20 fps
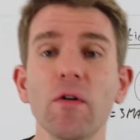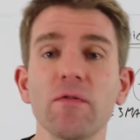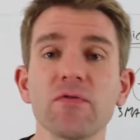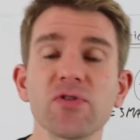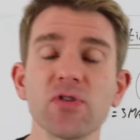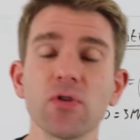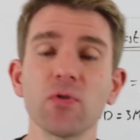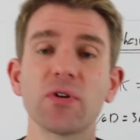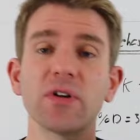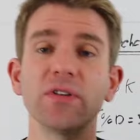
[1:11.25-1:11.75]

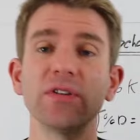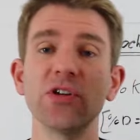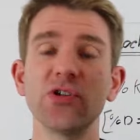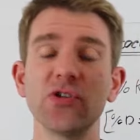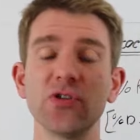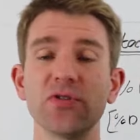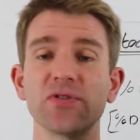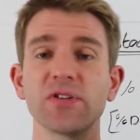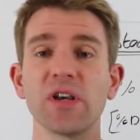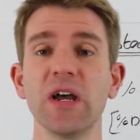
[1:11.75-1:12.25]
oversold
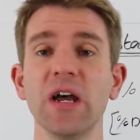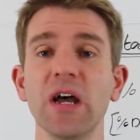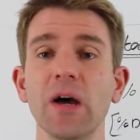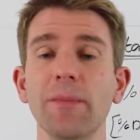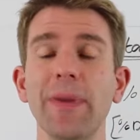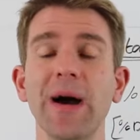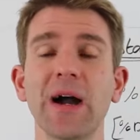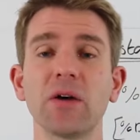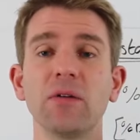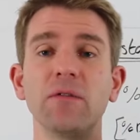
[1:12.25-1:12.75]
conditions
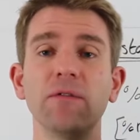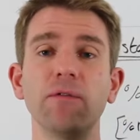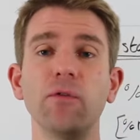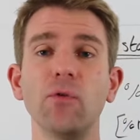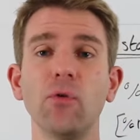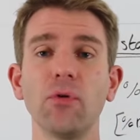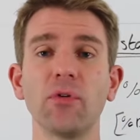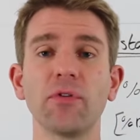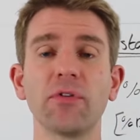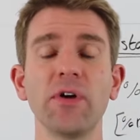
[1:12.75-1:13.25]
back and
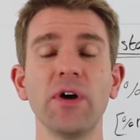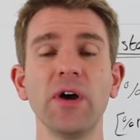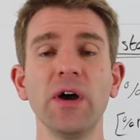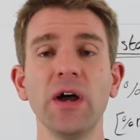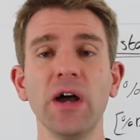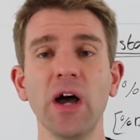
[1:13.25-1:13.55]
forth.